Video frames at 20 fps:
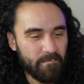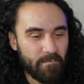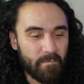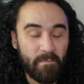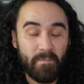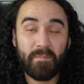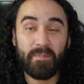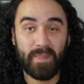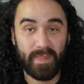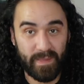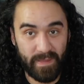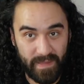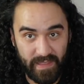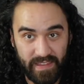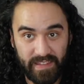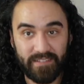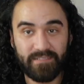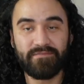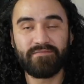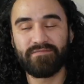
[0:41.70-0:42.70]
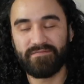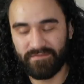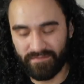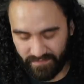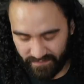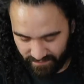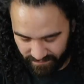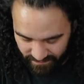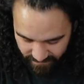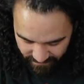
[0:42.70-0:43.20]

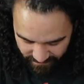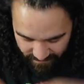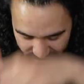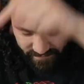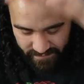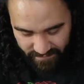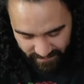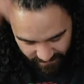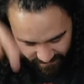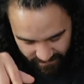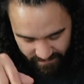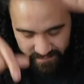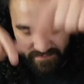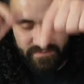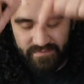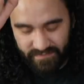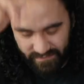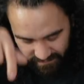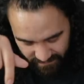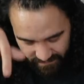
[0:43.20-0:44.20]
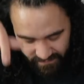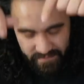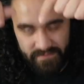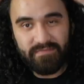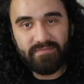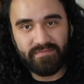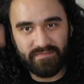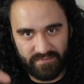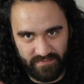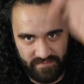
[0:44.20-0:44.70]

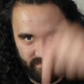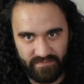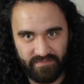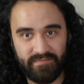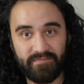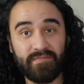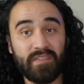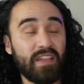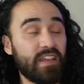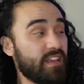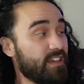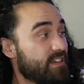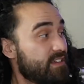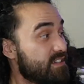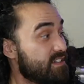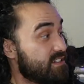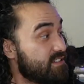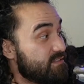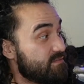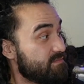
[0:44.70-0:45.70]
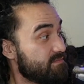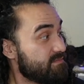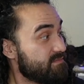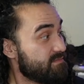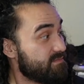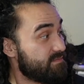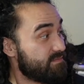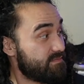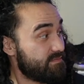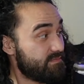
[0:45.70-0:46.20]

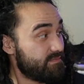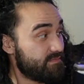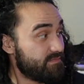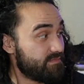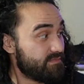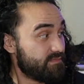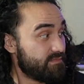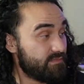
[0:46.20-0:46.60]
The person shown says nothing.